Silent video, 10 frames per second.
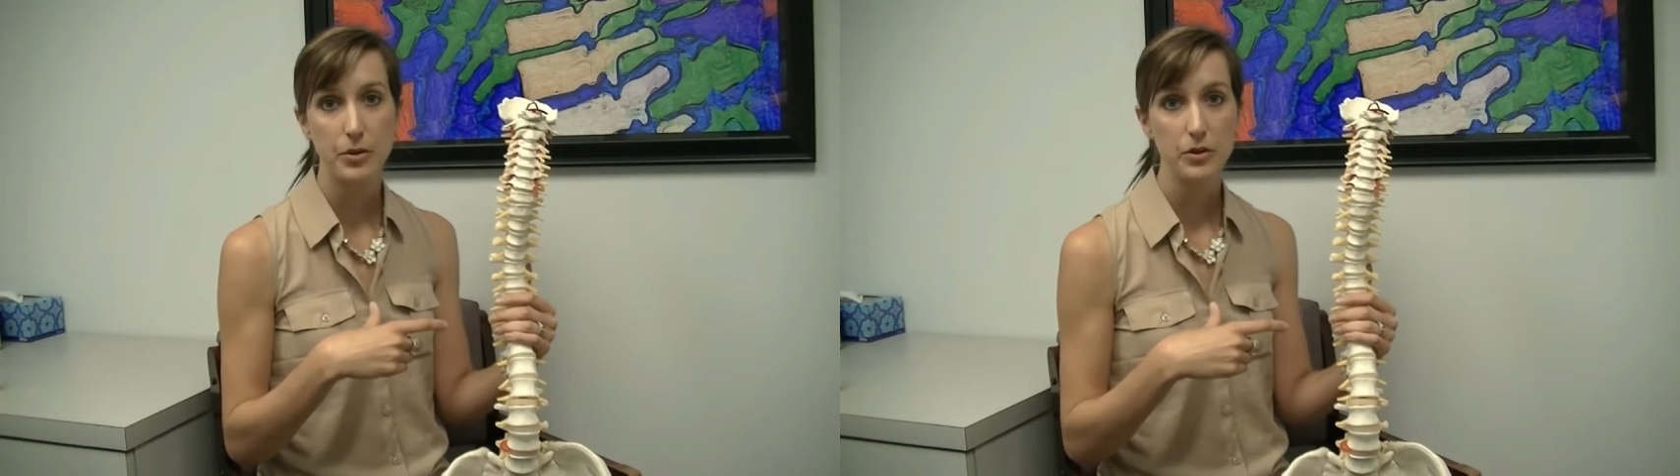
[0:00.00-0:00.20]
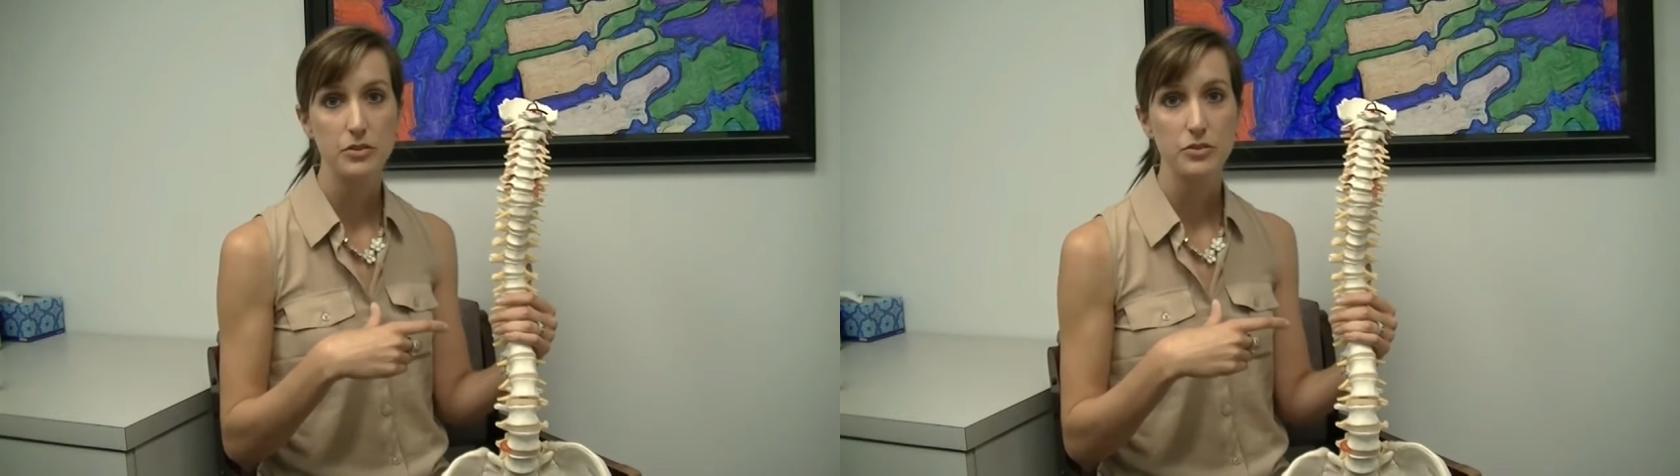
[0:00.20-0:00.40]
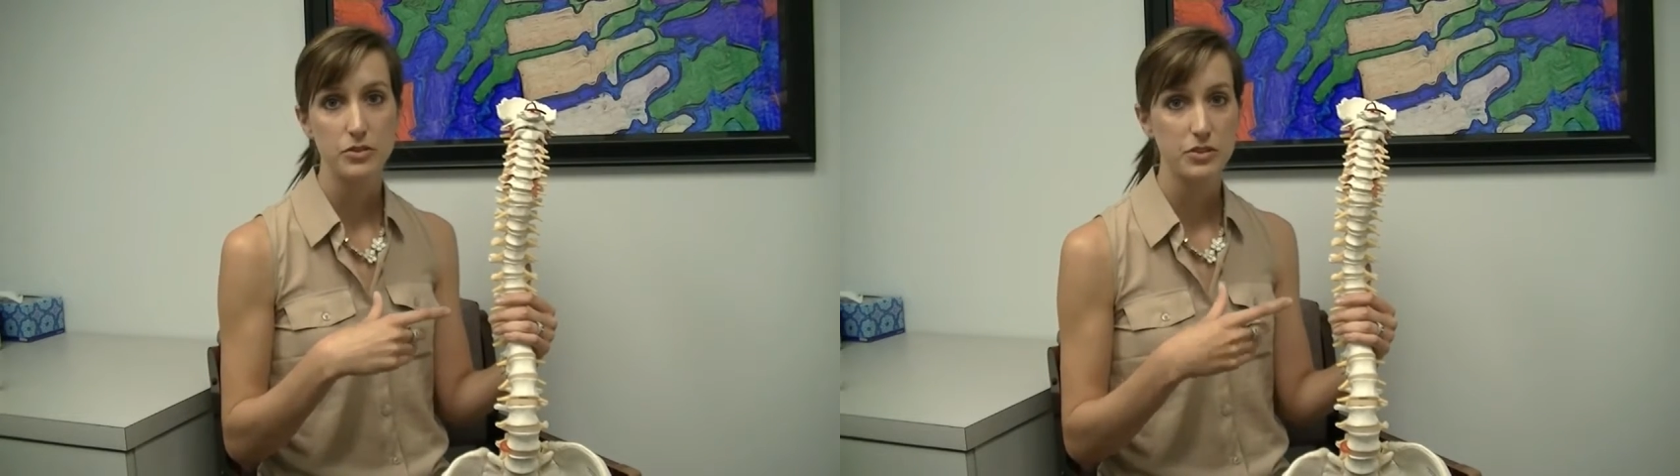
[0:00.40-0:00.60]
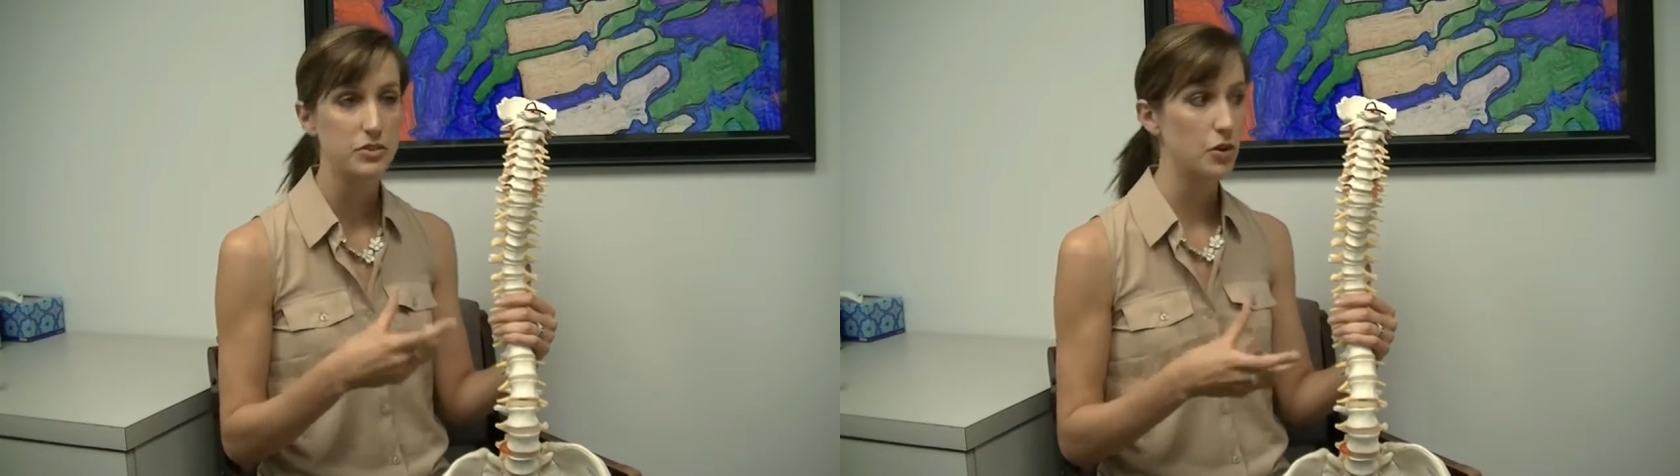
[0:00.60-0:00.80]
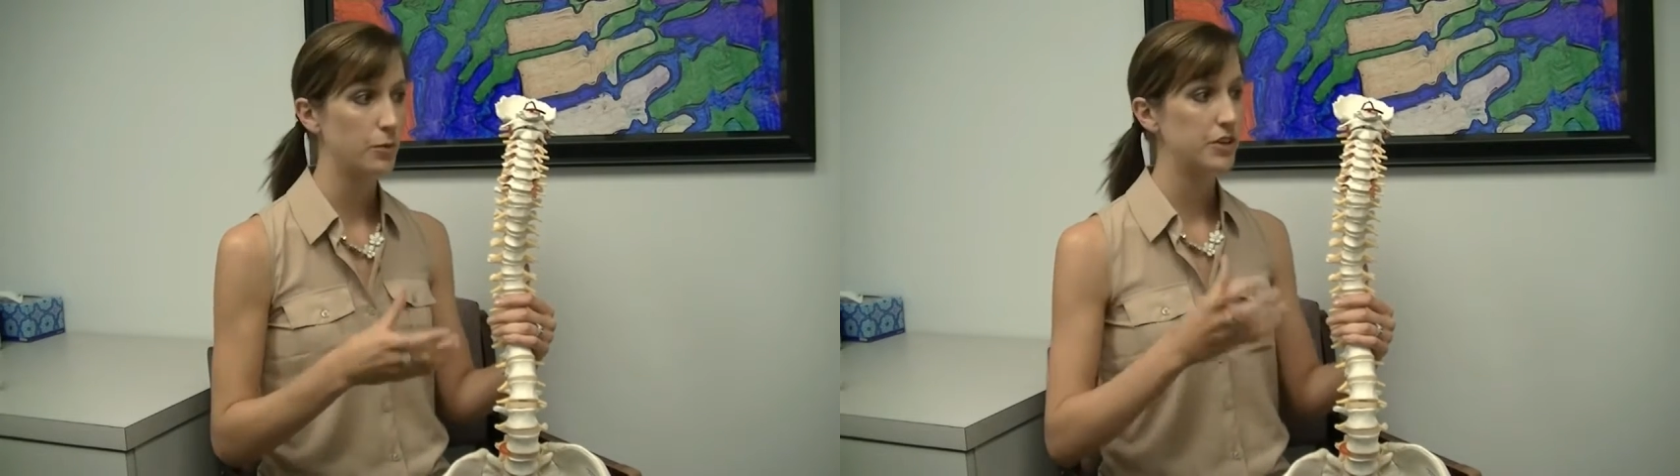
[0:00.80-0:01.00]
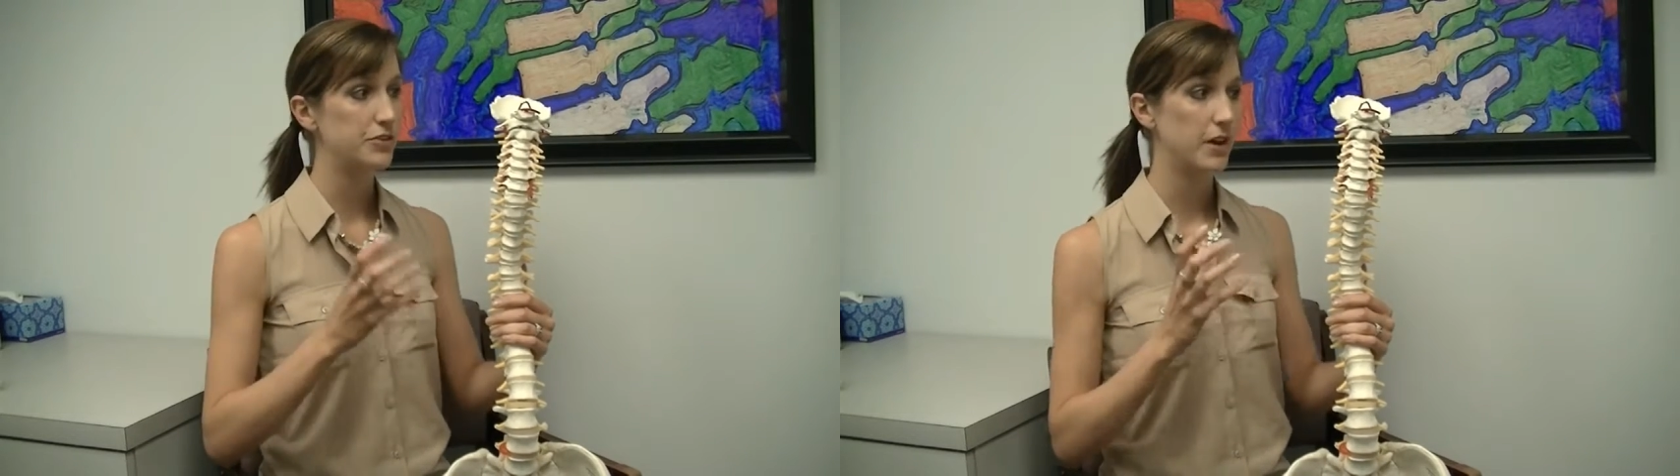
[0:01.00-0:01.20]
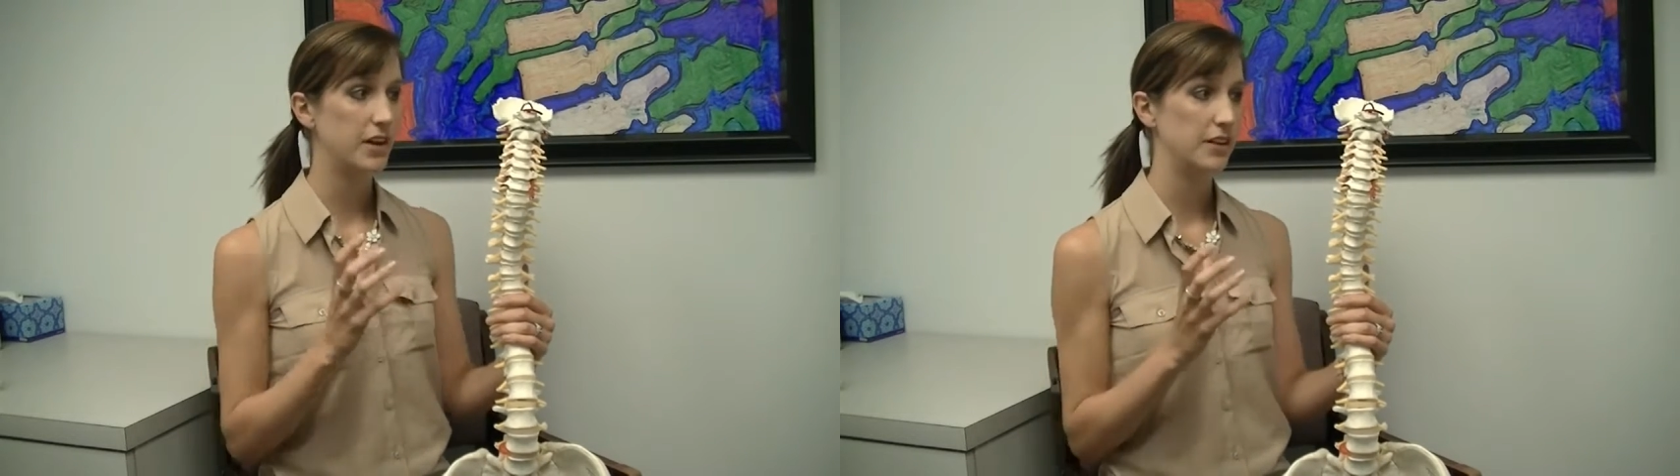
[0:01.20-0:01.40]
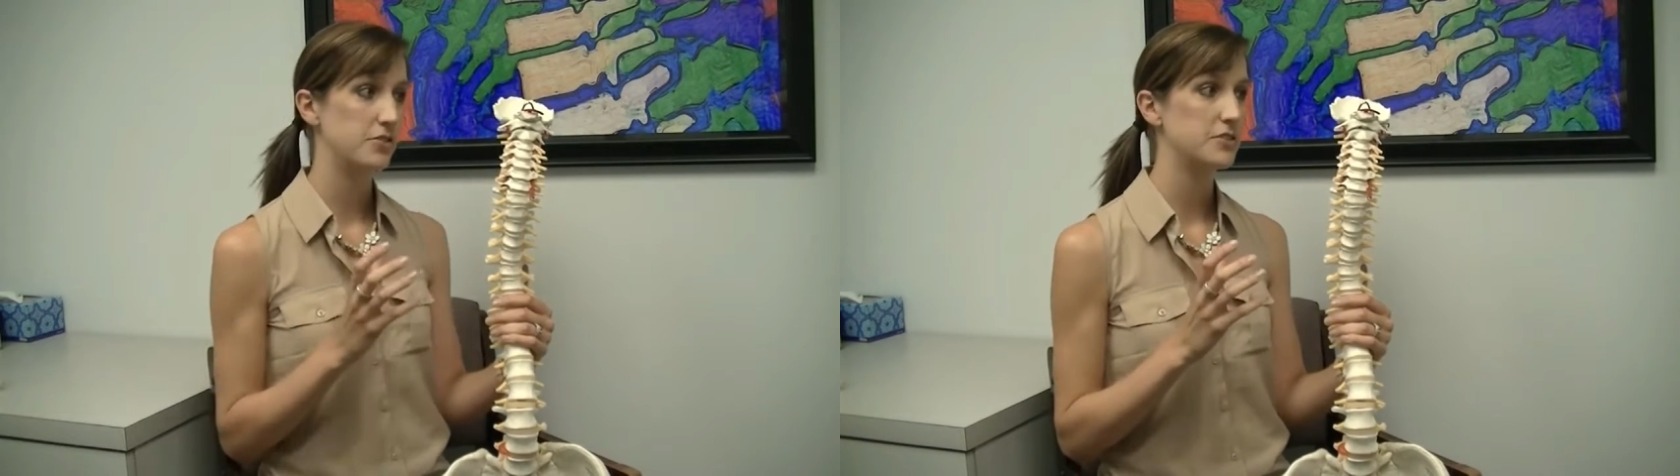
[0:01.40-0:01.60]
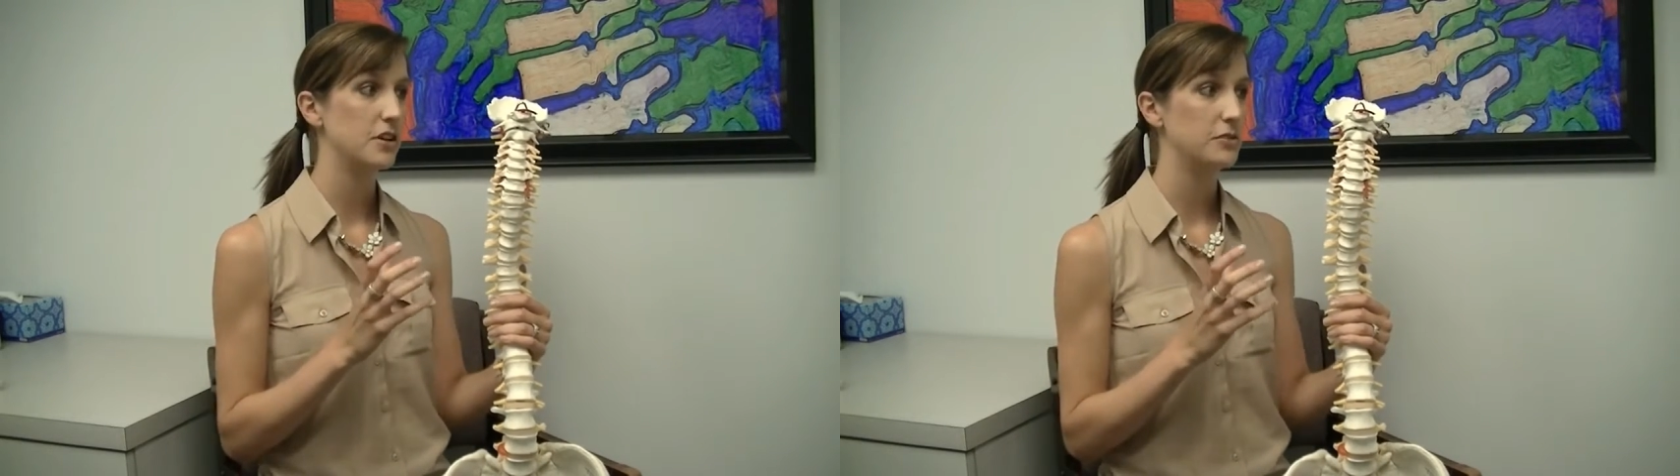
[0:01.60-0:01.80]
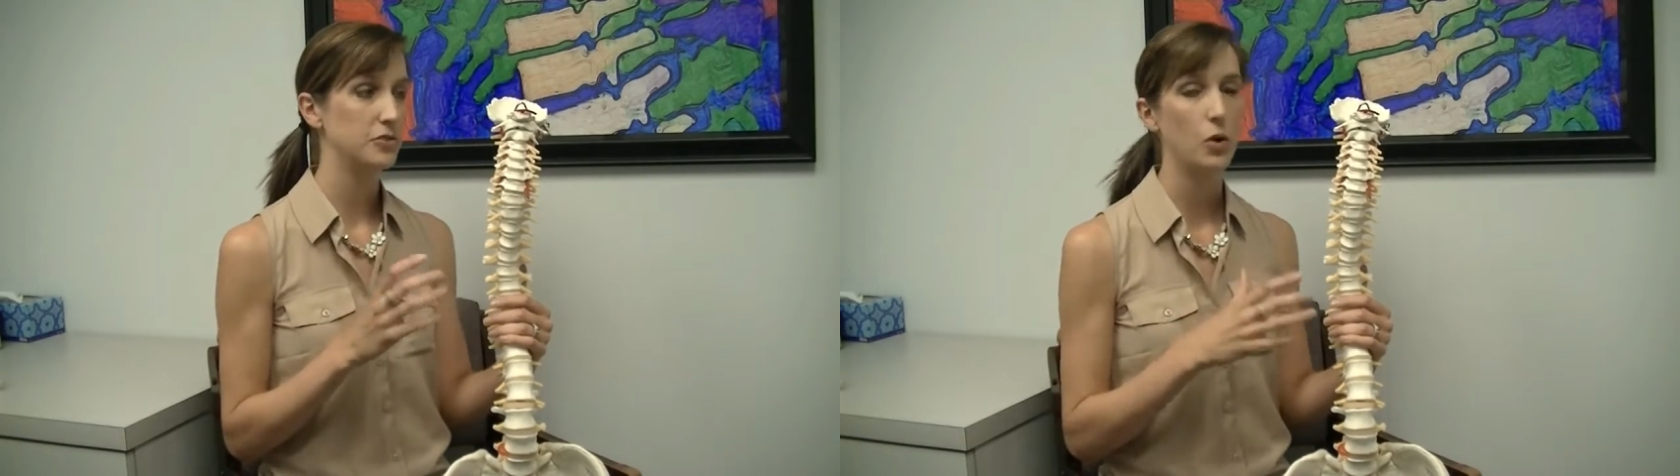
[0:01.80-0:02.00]
but also to start retraining
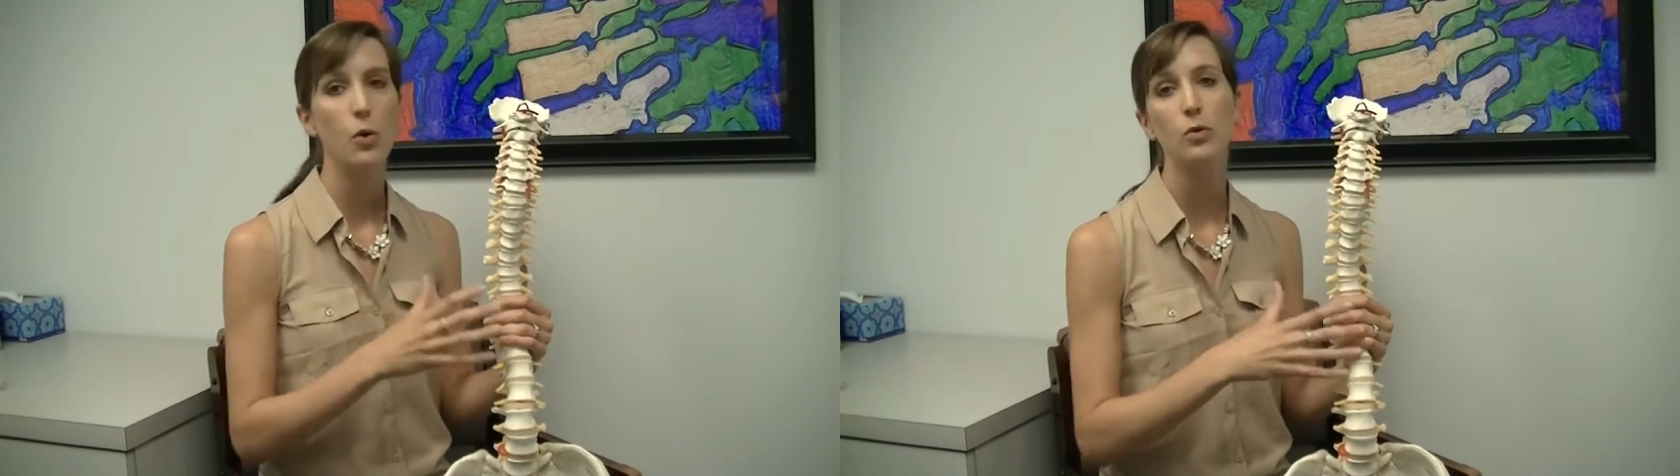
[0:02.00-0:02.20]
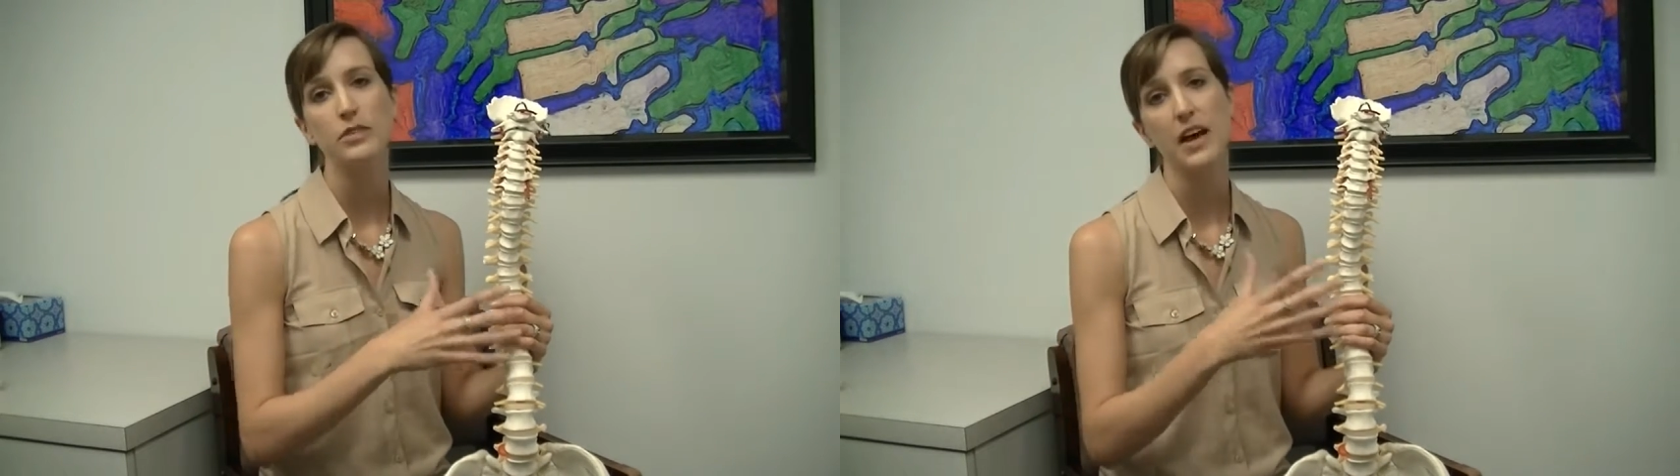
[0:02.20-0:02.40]
yourself to hold